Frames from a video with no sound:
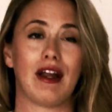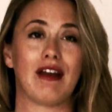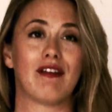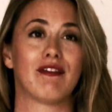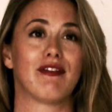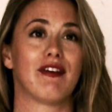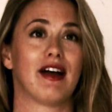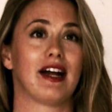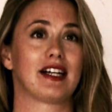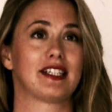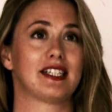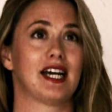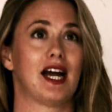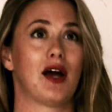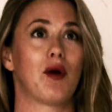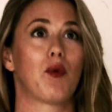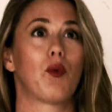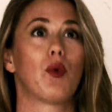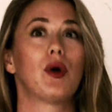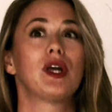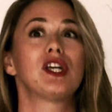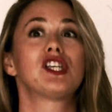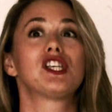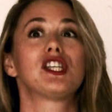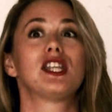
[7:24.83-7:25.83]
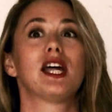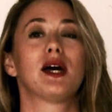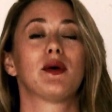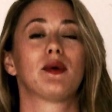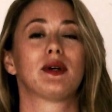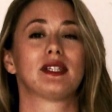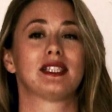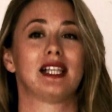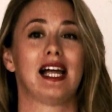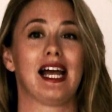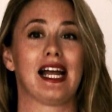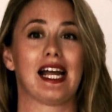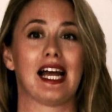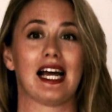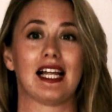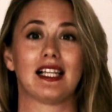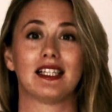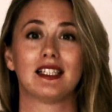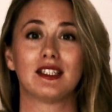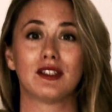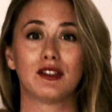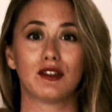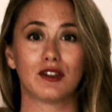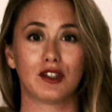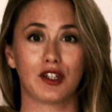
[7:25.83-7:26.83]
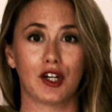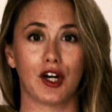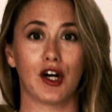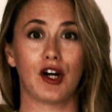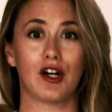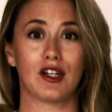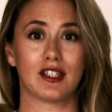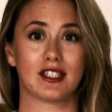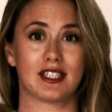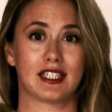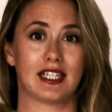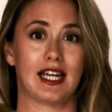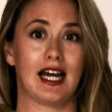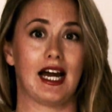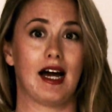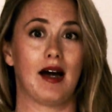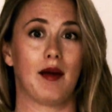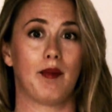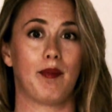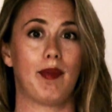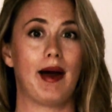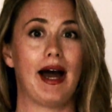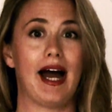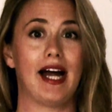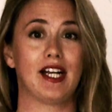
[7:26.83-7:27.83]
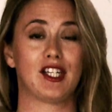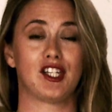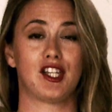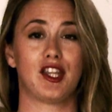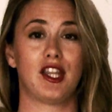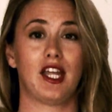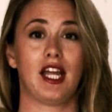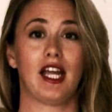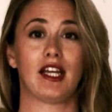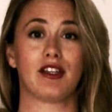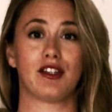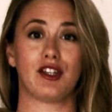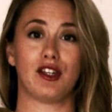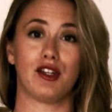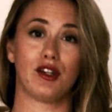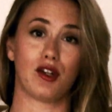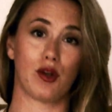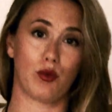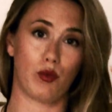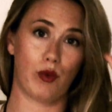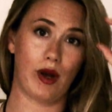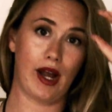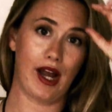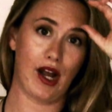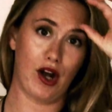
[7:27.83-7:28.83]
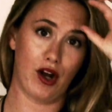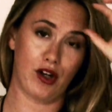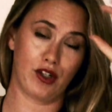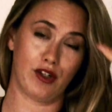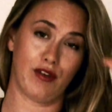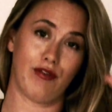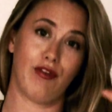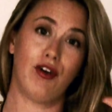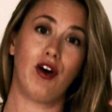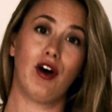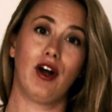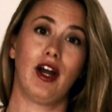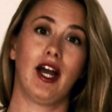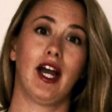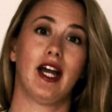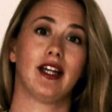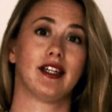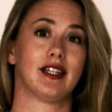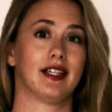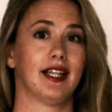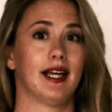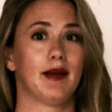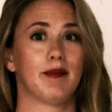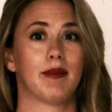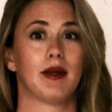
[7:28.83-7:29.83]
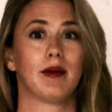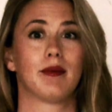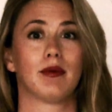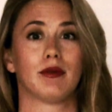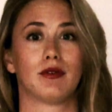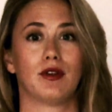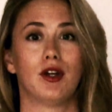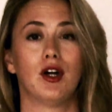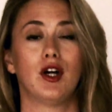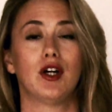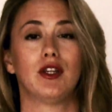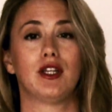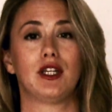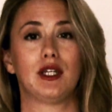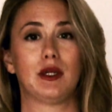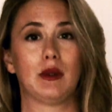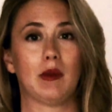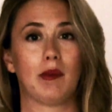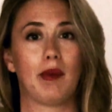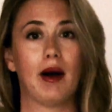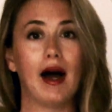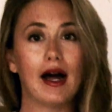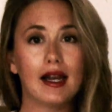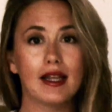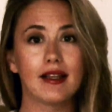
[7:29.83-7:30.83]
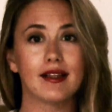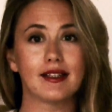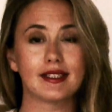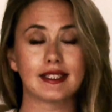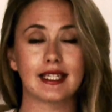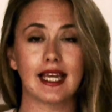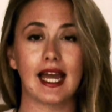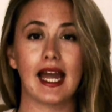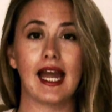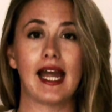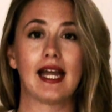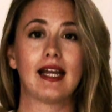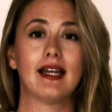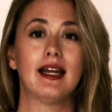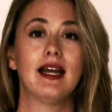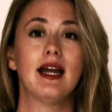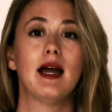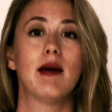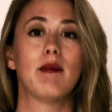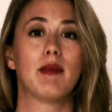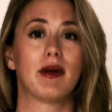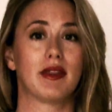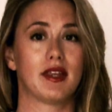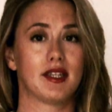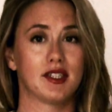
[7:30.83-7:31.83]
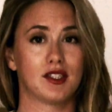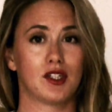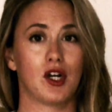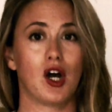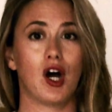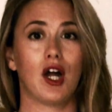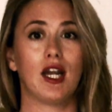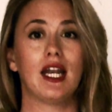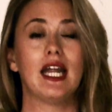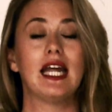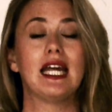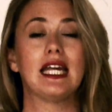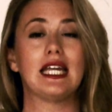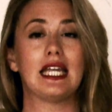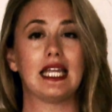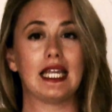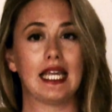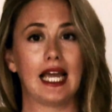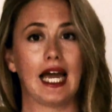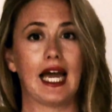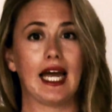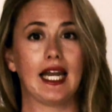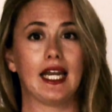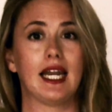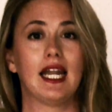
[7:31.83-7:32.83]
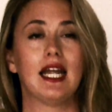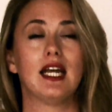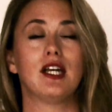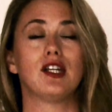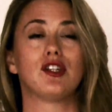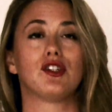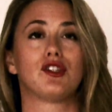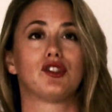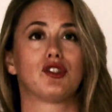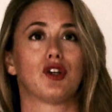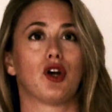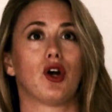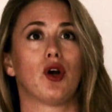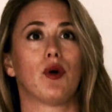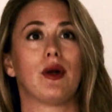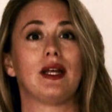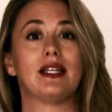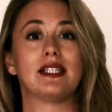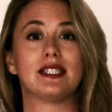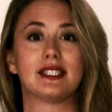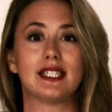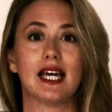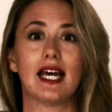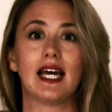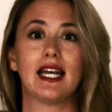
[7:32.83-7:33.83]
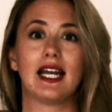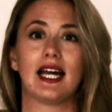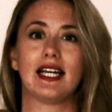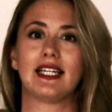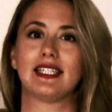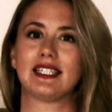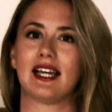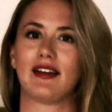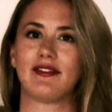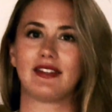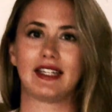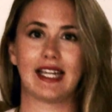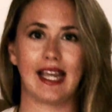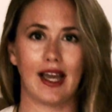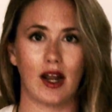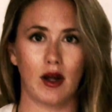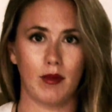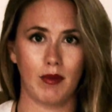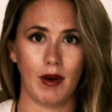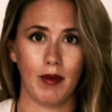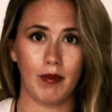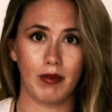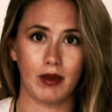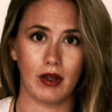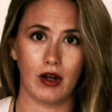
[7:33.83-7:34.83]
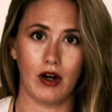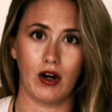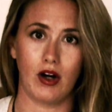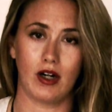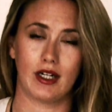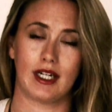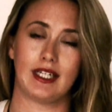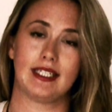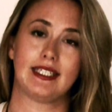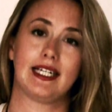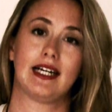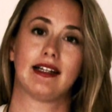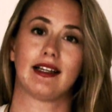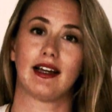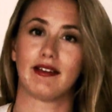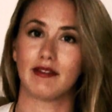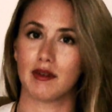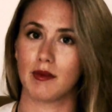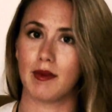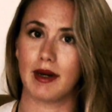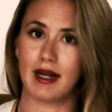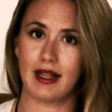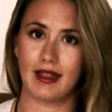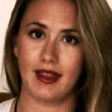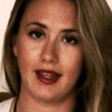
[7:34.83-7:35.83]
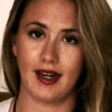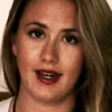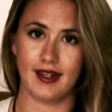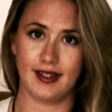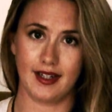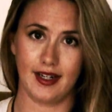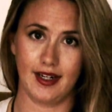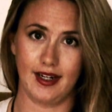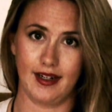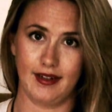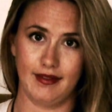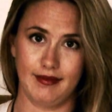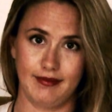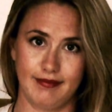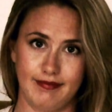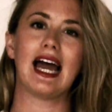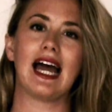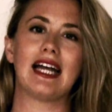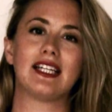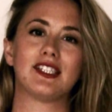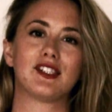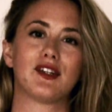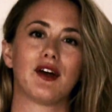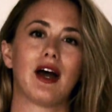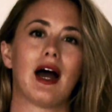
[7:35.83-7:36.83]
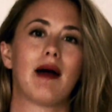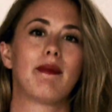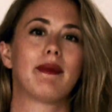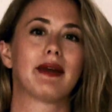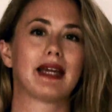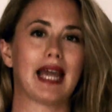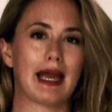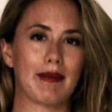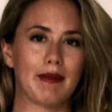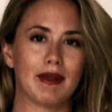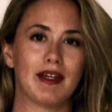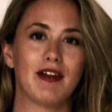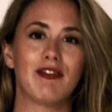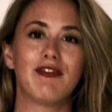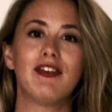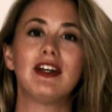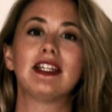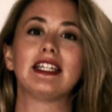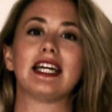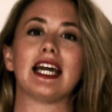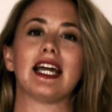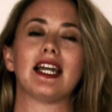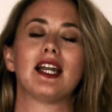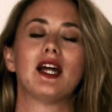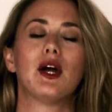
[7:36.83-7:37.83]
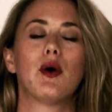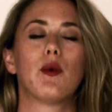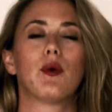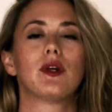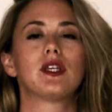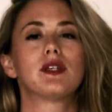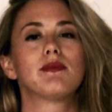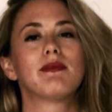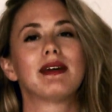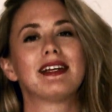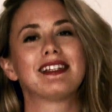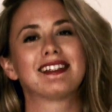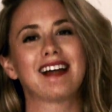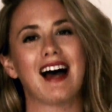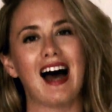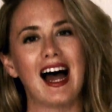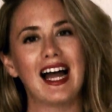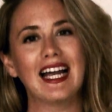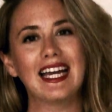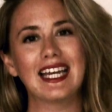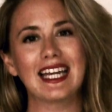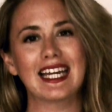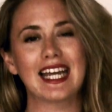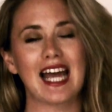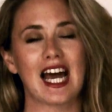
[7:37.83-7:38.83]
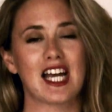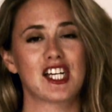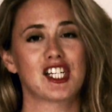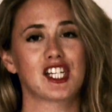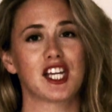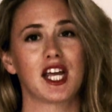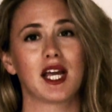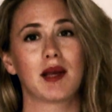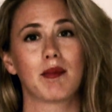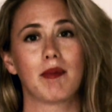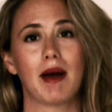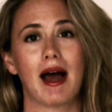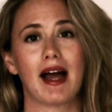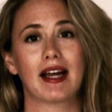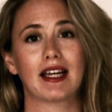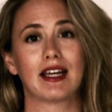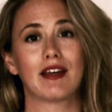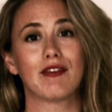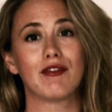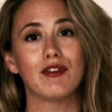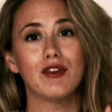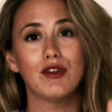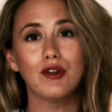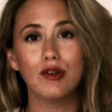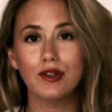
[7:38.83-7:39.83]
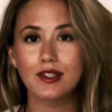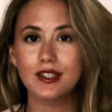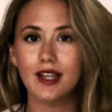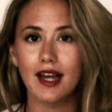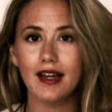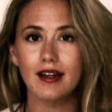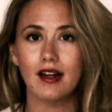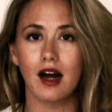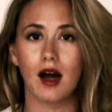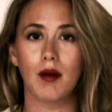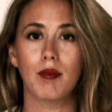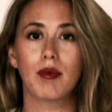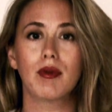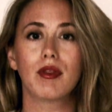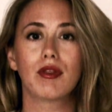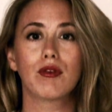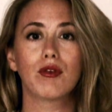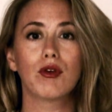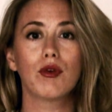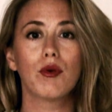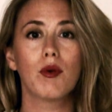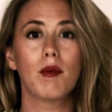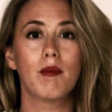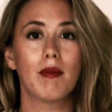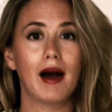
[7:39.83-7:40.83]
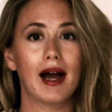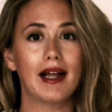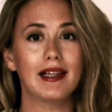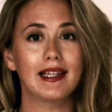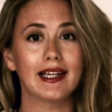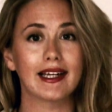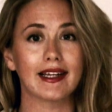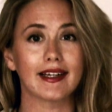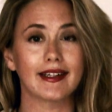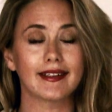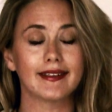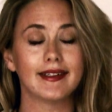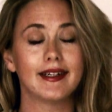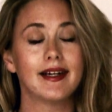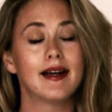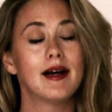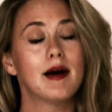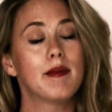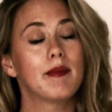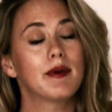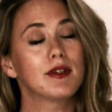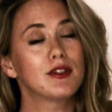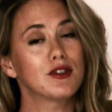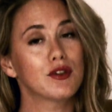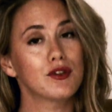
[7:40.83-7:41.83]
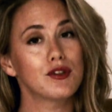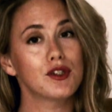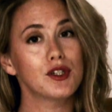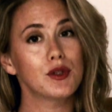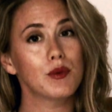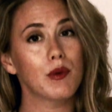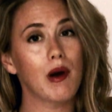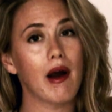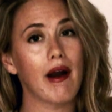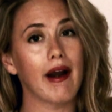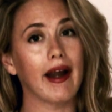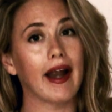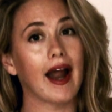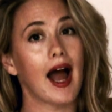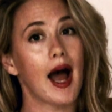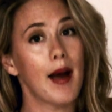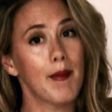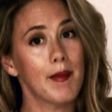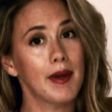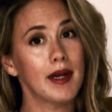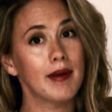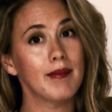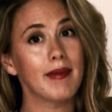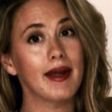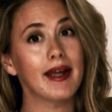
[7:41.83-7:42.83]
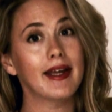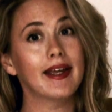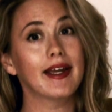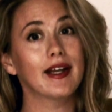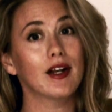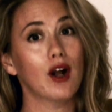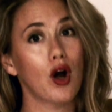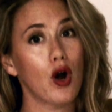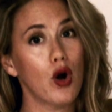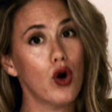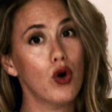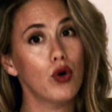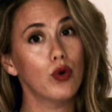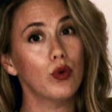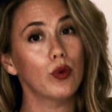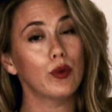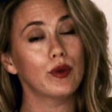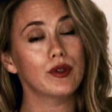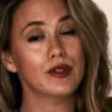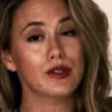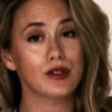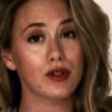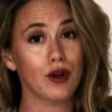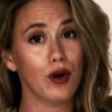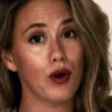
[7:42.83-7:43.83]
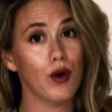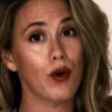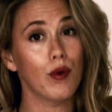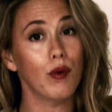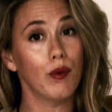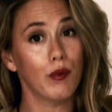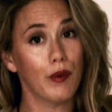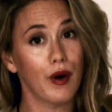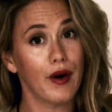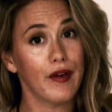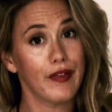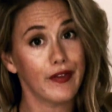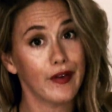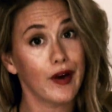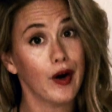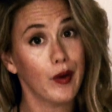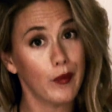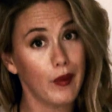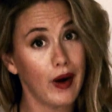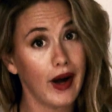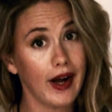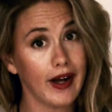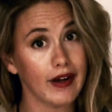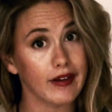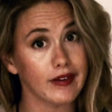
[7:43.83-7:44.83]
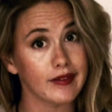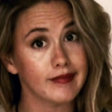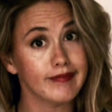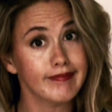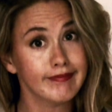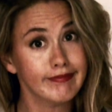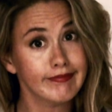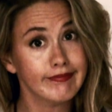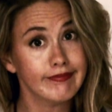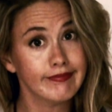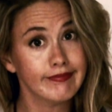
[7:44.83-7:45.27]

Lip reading: In fact, I wish there was like a little Girl Scout patch thing that you could wear on your forehead to let people know that you're part of this gang, but there's not yet. So instead, I just have to get on my blog and tell everybody that I did it. And so I became an affiliate, which means I get a cash kickback if you sign up through my link. But don't you worry, I'm gonna make it oh so worth your while.